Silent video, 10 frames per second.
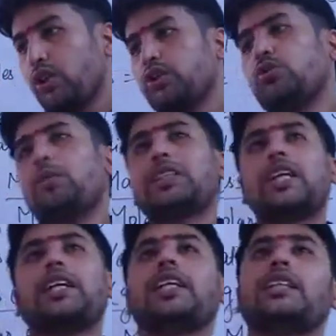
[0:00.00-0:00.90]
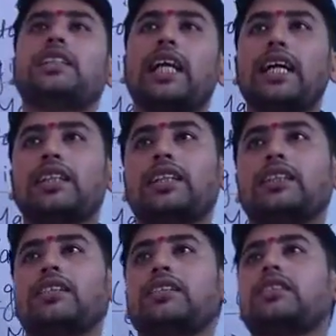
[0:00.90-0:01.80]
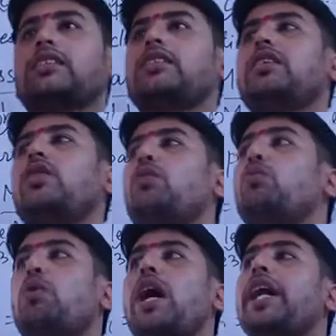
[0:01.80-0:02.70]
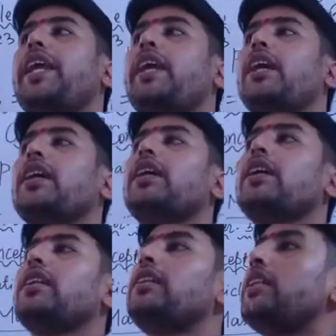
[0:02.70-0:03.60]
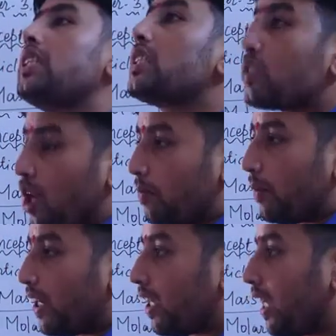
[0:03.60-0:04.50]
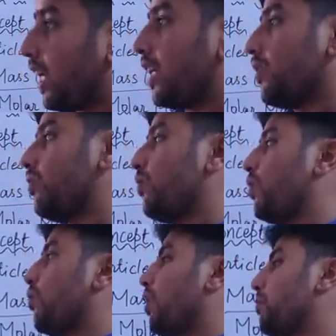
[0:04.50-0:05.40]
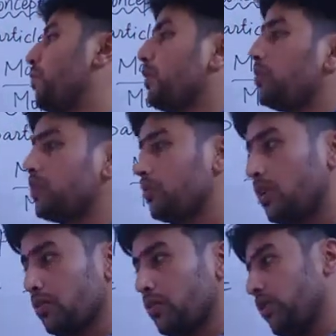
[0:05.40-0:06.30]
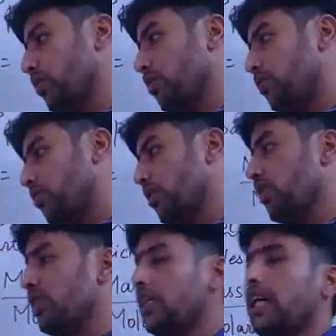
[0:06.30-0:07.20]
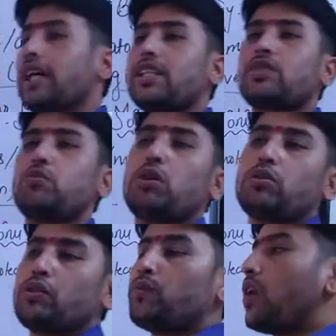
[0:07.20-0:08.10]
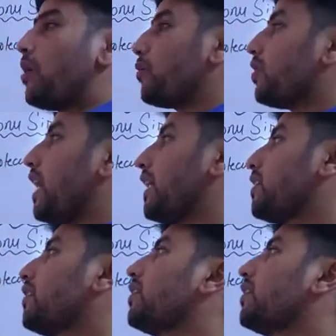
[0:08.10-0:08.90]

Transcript: you must understand that why this topic and for what purpose we are going to use. I just want to inform you that